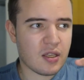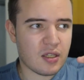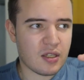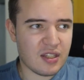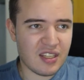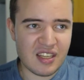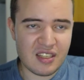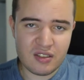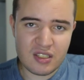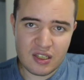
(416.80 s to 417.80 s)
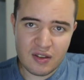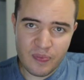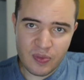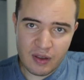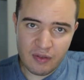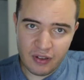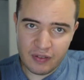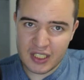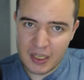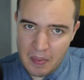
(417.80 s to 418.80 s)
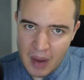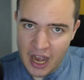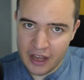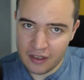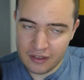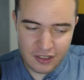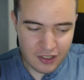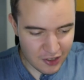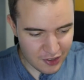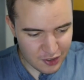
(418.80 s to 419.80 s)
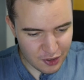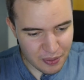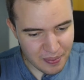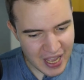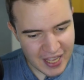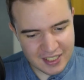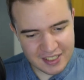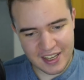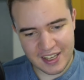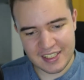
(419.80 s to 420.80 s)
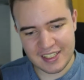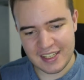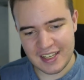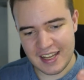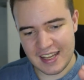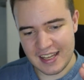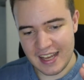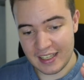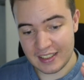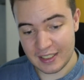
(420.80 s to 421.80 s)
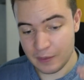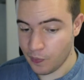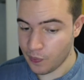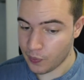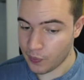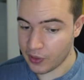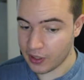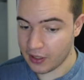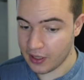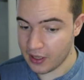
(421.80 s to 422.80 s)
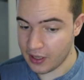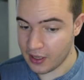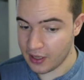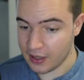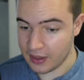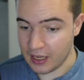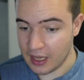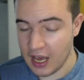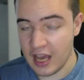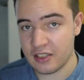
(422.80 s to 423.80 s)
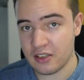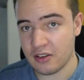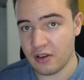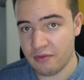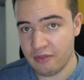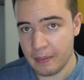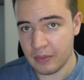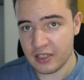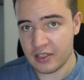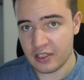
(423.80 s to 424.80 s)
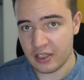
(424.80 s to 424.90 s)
these fifty miles. To make certain that the last remnants